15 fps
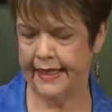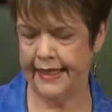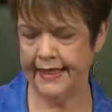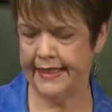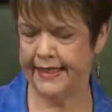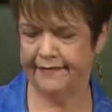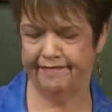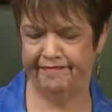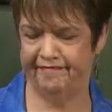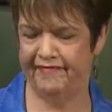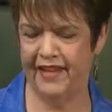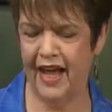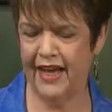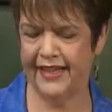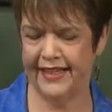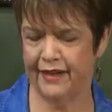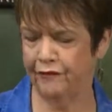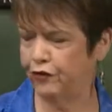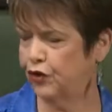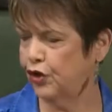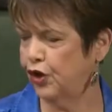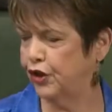It's not
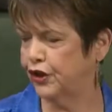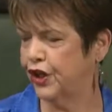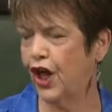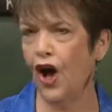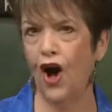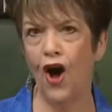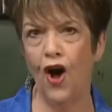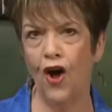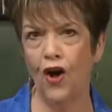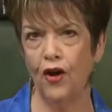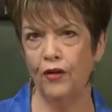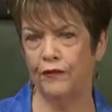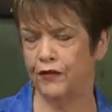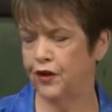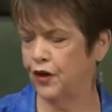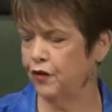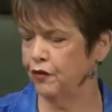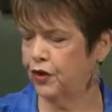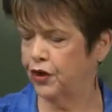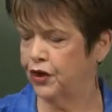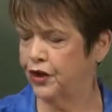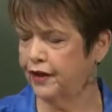difficult at all. If you
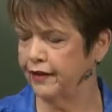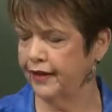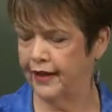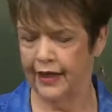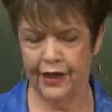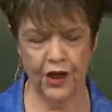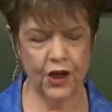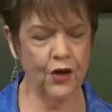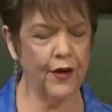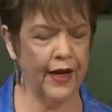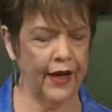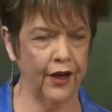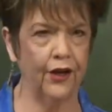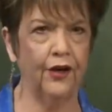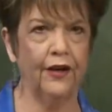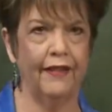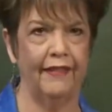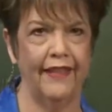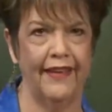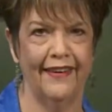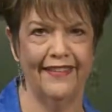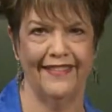don't cook, you can cook
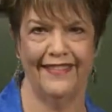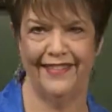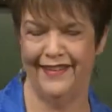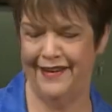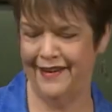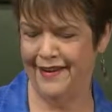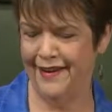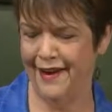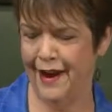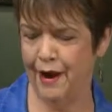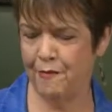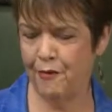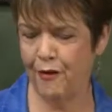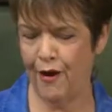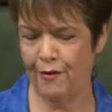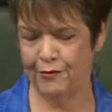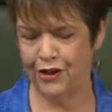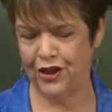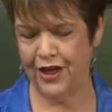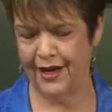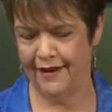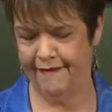this. I promise you.